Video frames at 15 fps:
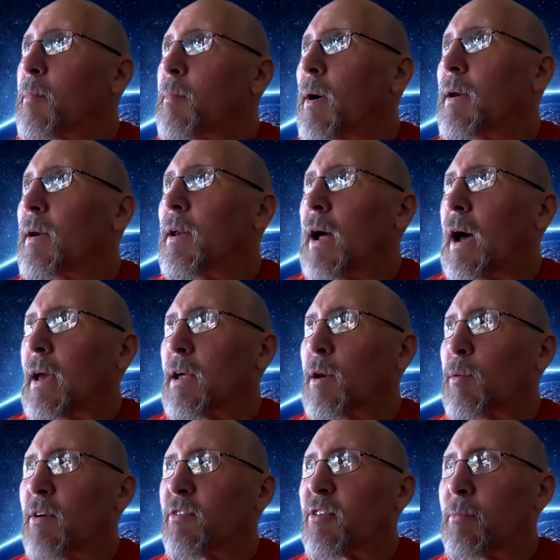but I
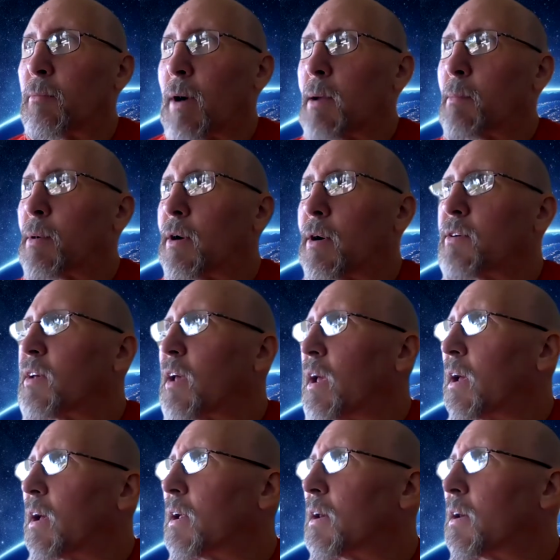get away from my birds
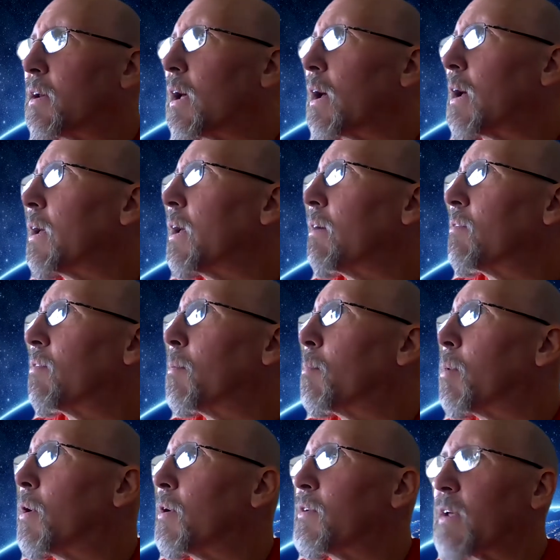and I have the
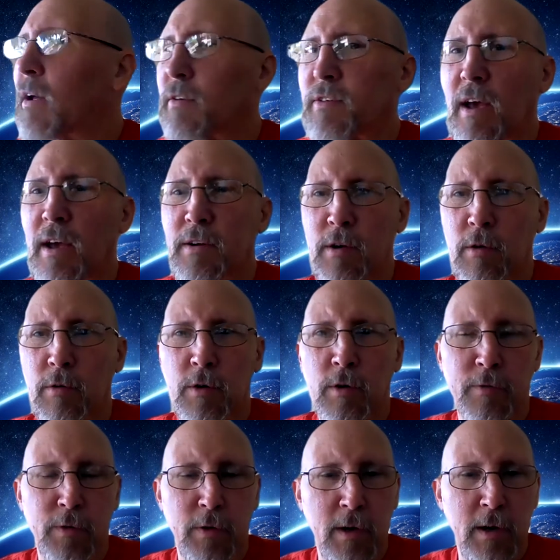birds outside. Don't
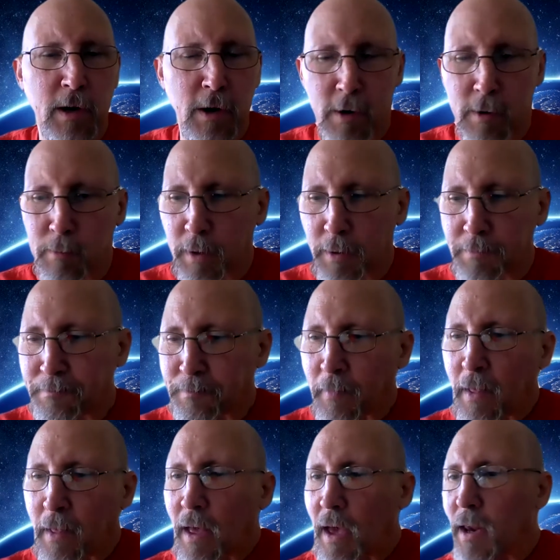know if you can hear them, but
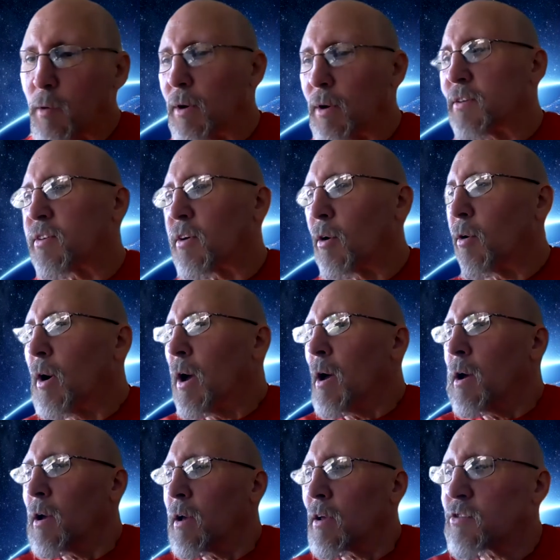anyway, so
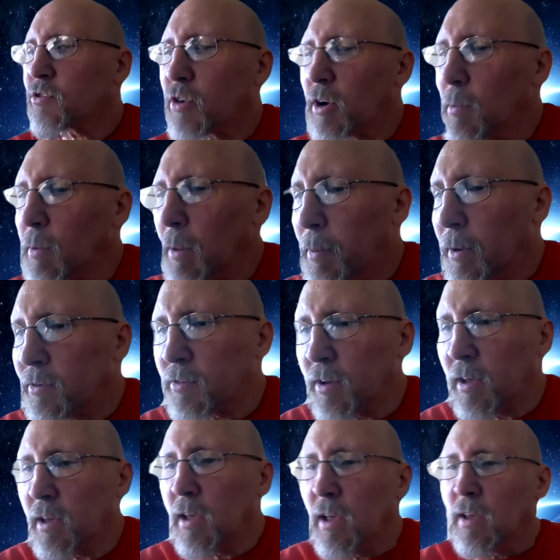extremely
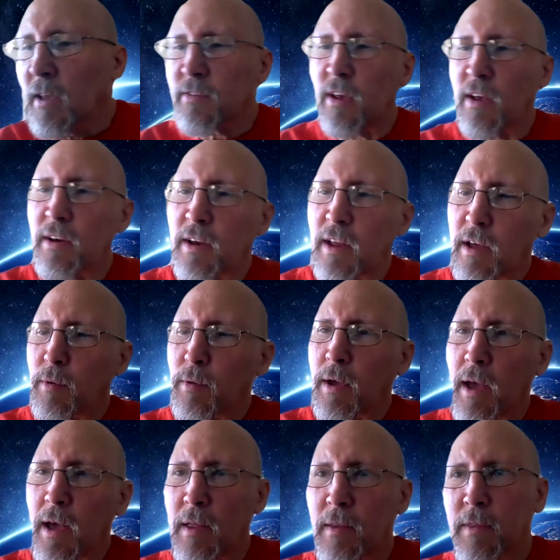busy. Sunday
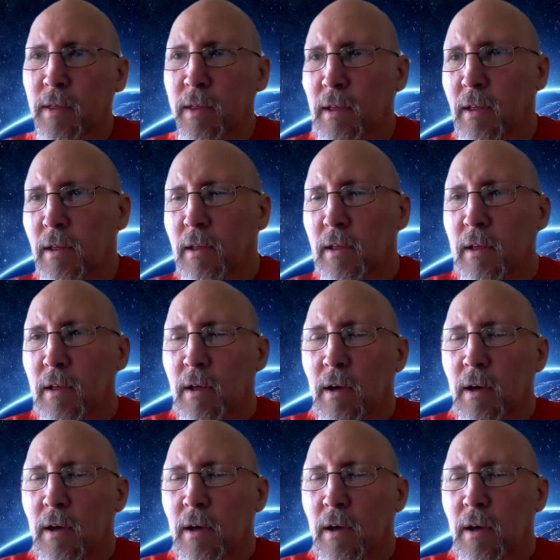we had the